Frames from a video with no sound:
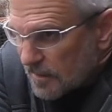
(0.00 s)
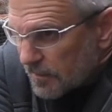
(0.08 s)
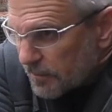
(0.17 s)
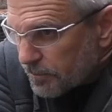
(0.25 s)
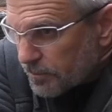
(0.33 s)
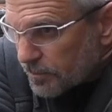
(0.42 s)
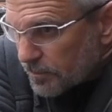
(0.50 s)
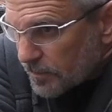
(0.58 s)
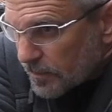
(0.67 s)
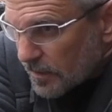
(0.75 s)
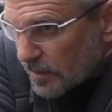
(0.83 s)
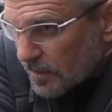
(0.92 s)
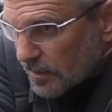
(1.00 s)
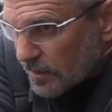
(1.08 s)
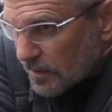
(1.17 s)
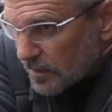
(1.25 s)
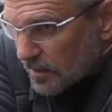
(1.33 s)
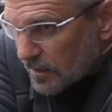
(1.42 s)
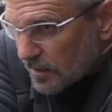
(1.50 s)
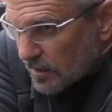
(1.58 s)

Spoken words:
No one is speaking in this clip.